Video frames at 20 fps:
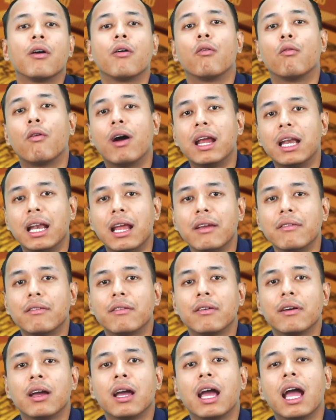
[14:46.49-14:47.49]
wildlife,
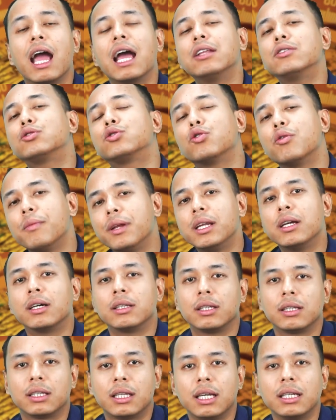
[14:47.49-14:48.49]
and so many
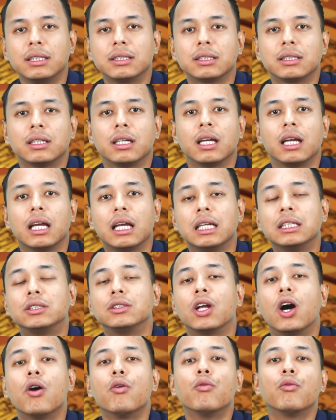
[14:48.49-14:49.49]
other things is
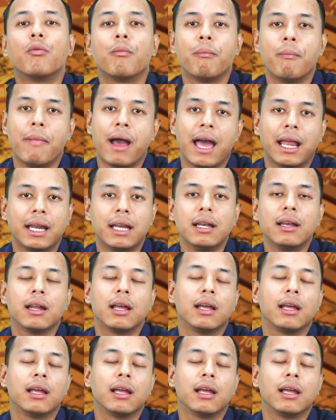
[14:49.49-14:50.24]
now barren,